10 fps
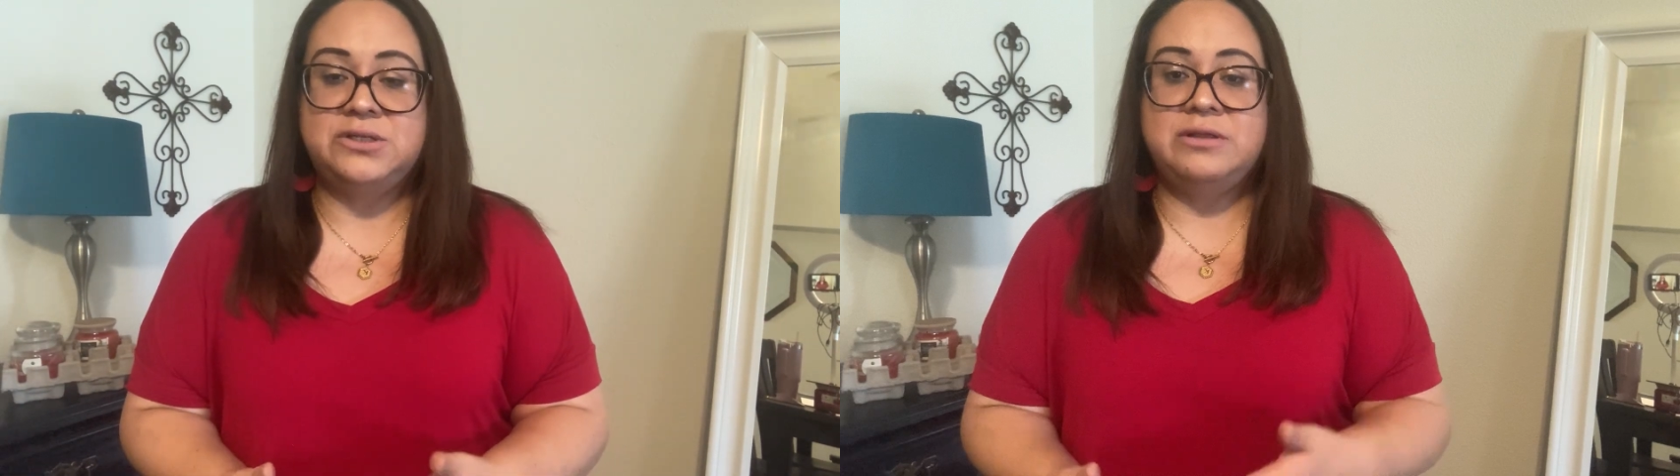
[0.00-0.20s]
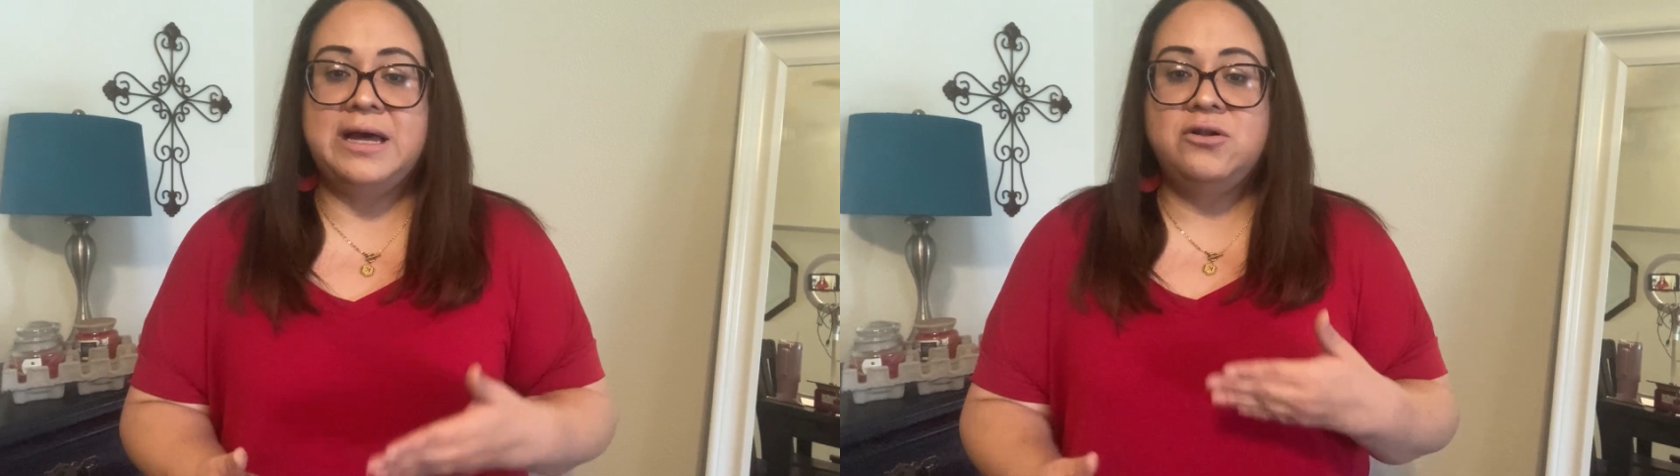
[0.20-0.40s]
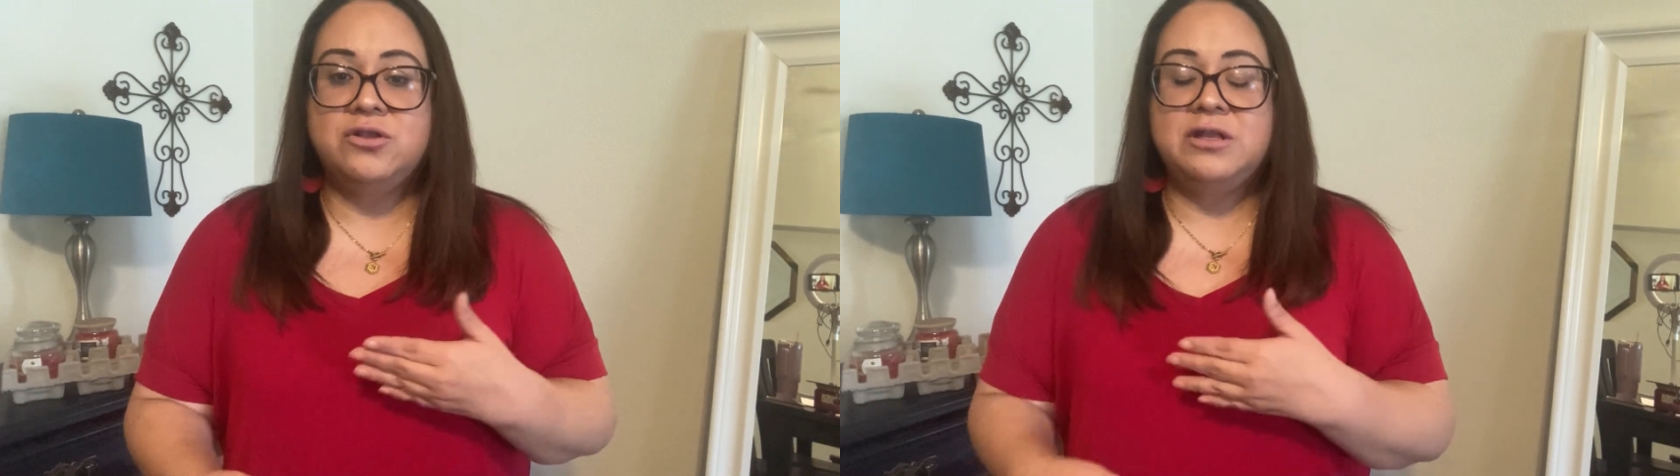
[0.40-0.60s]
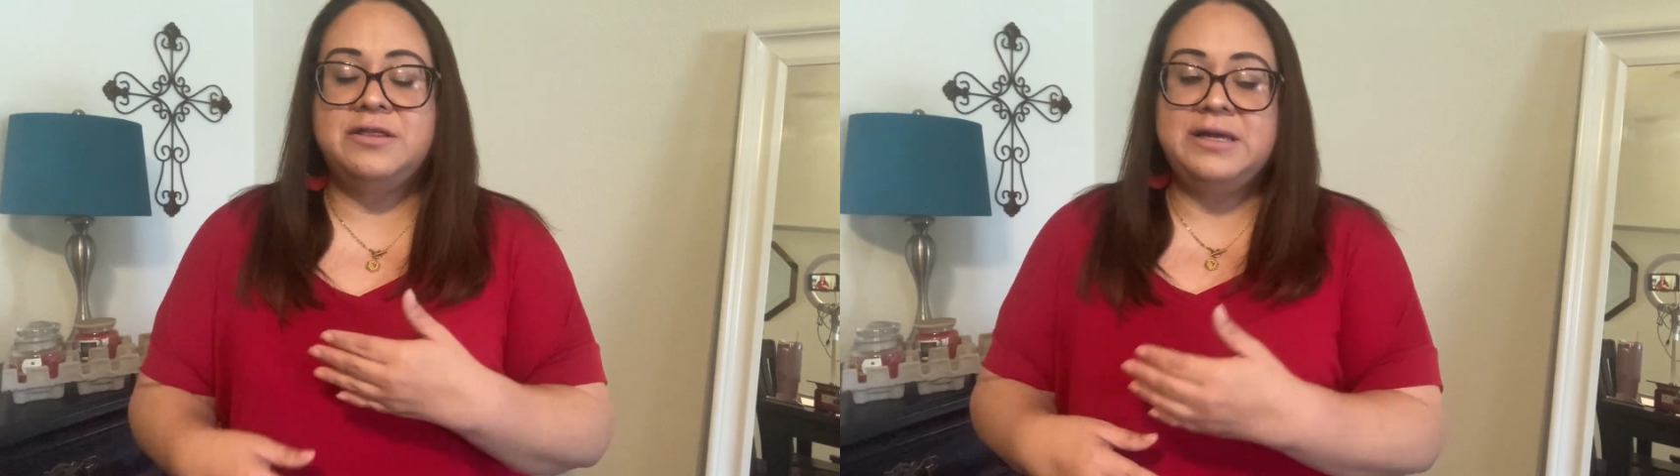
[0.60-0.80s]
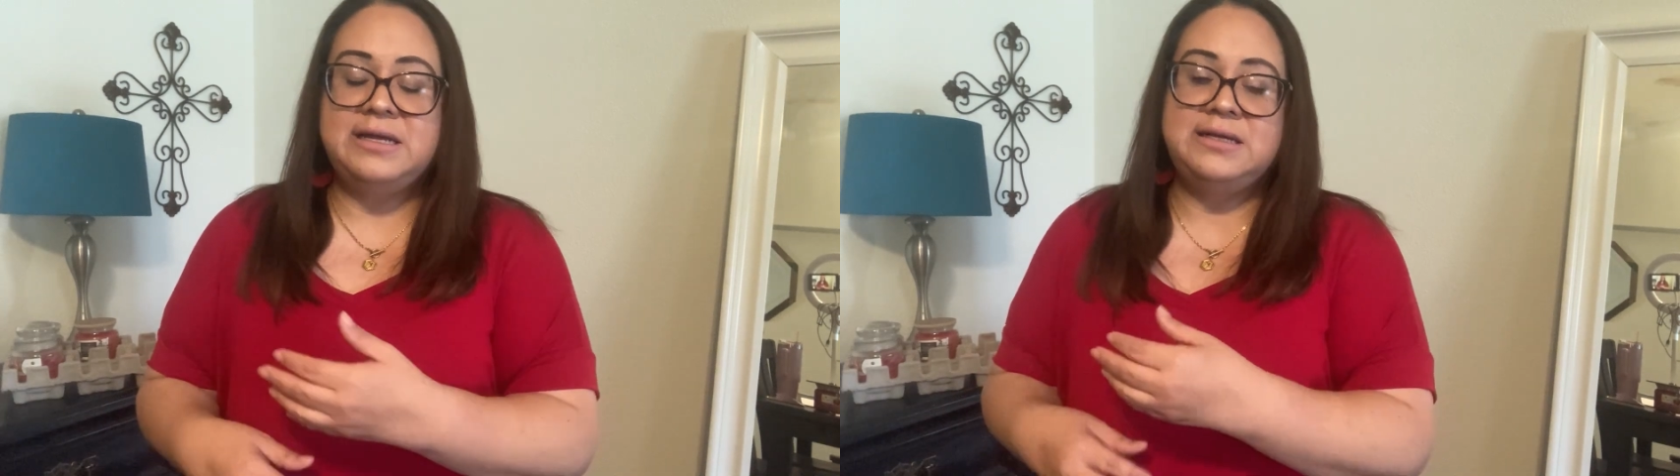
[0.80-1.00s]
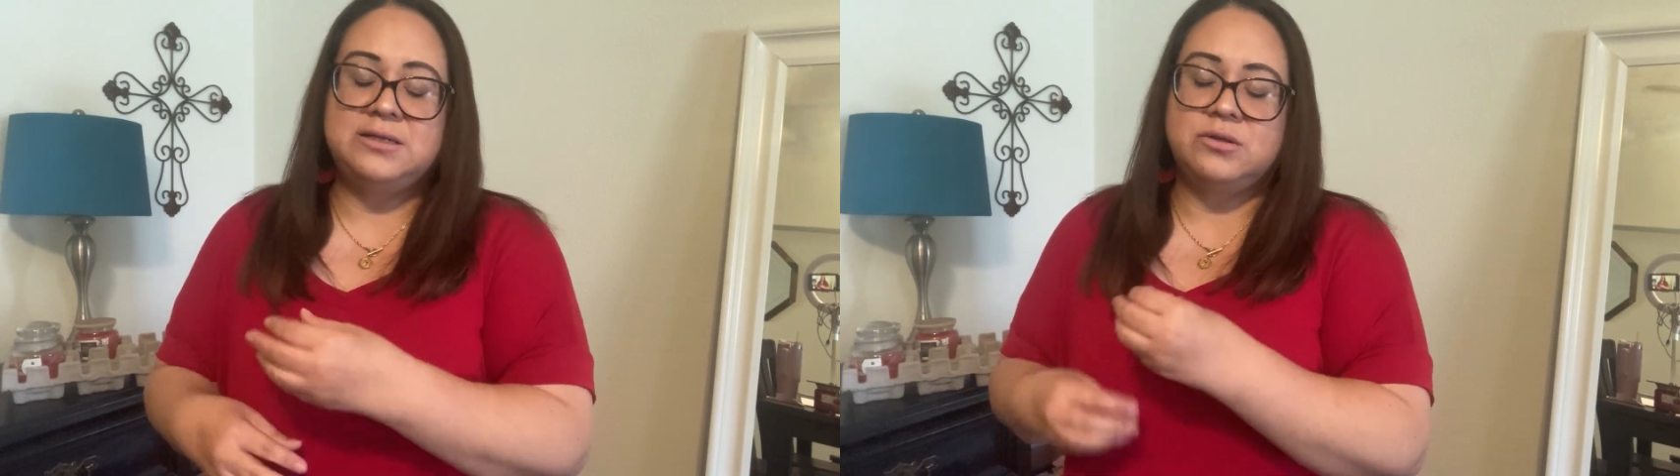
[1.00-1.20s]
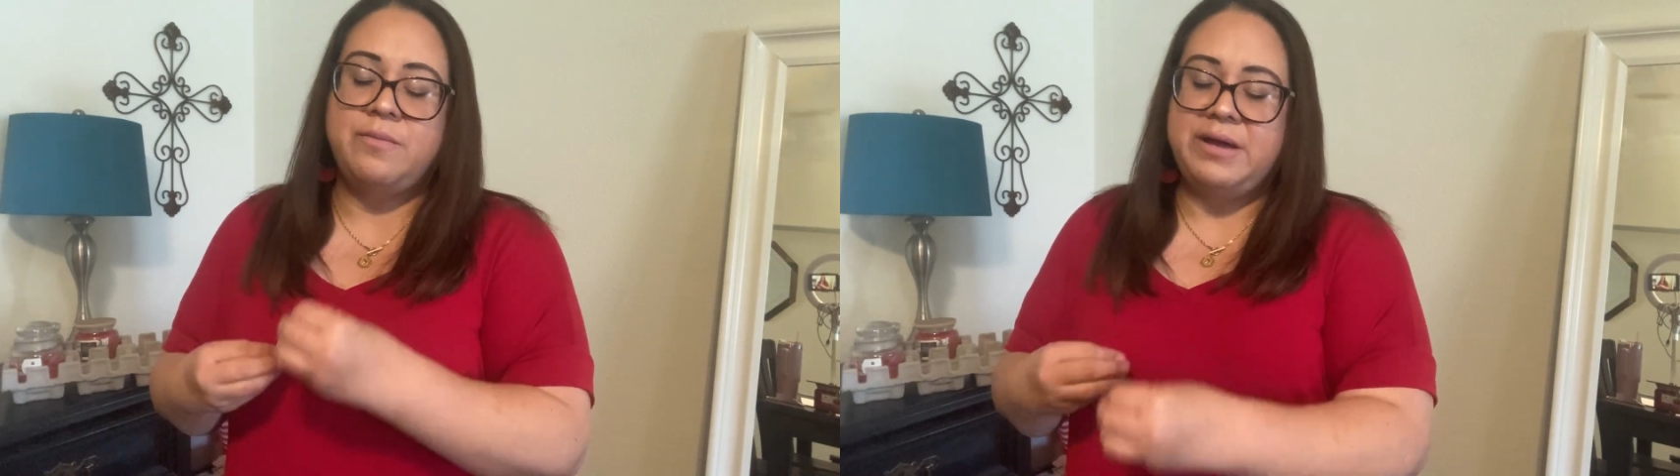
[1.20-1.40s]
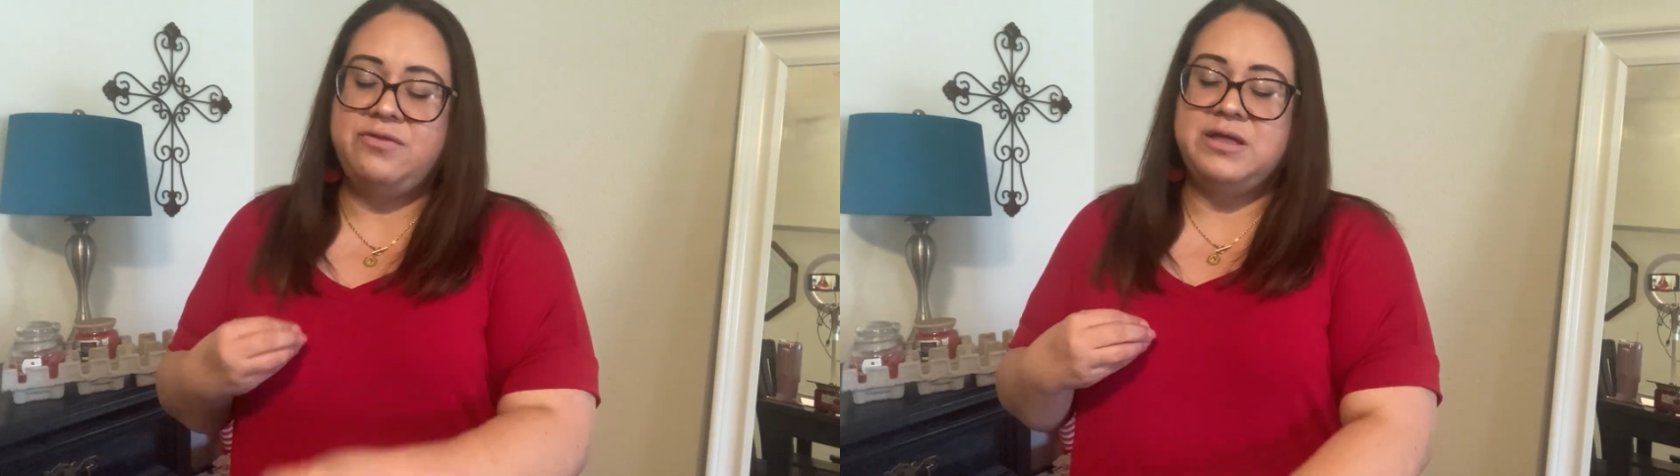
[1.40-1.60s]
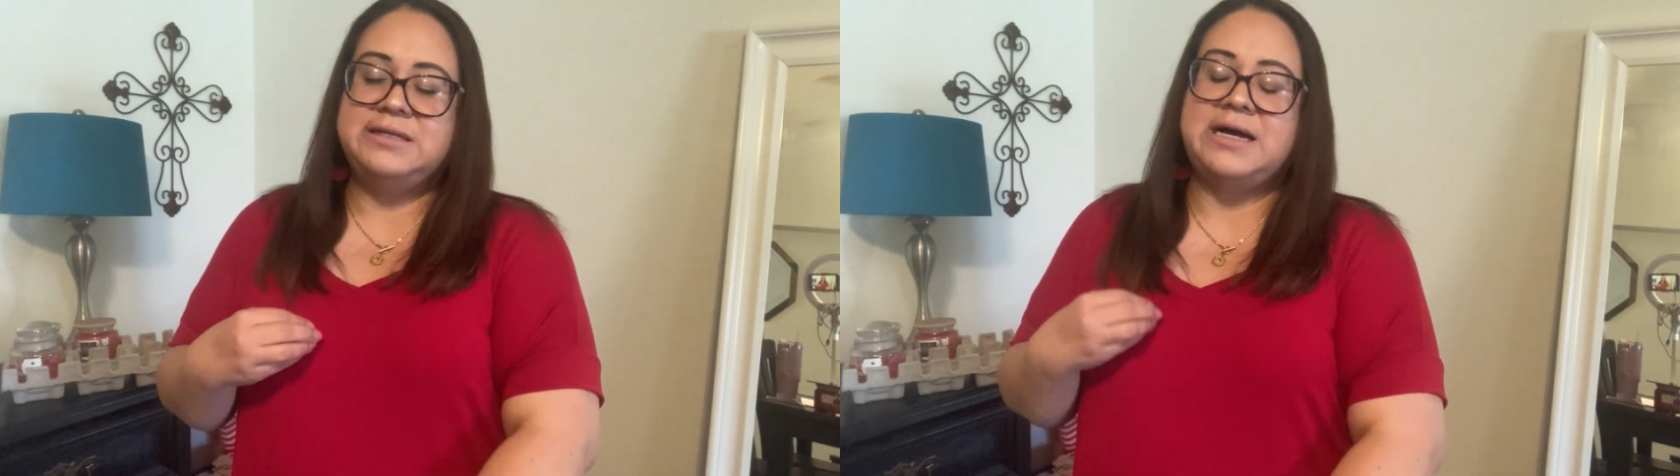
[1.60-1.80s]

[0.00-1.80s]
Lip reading: So that are the main things